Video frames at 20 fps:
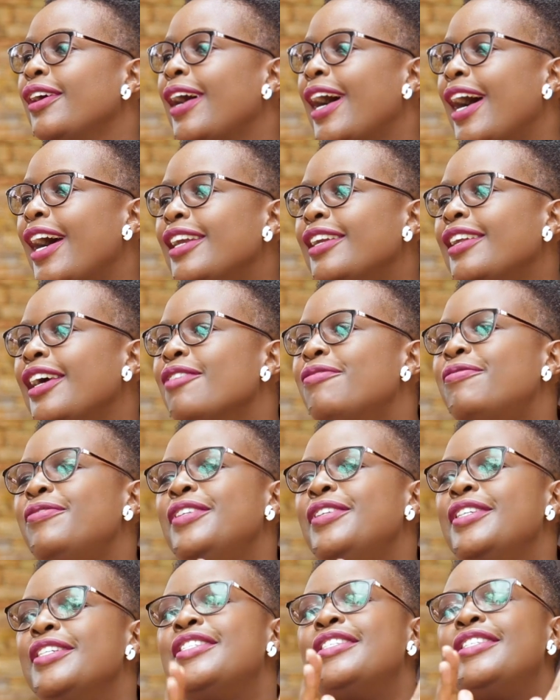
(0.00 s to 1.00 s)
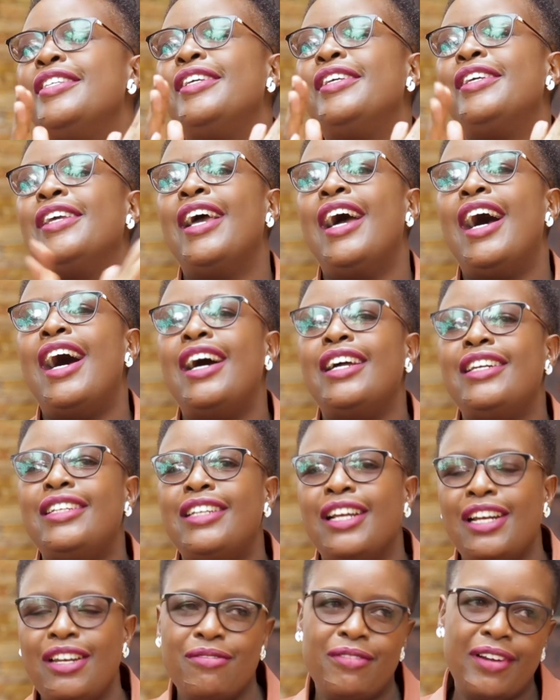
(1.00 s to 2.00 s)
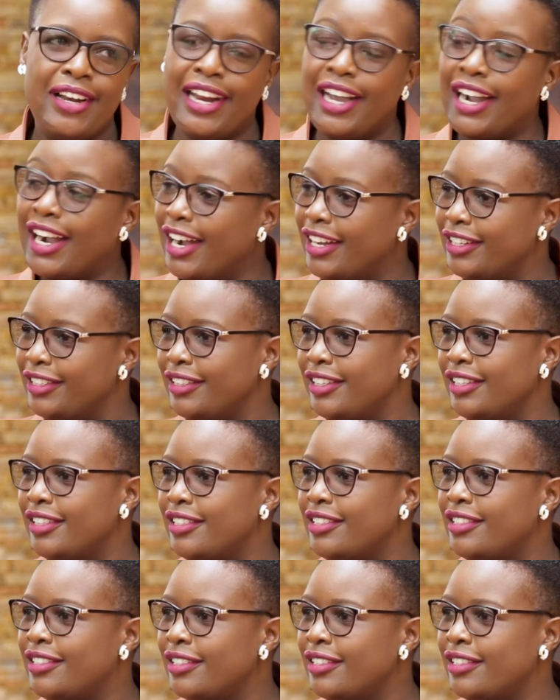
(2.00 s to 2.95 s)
And FDC had delivered a candidate.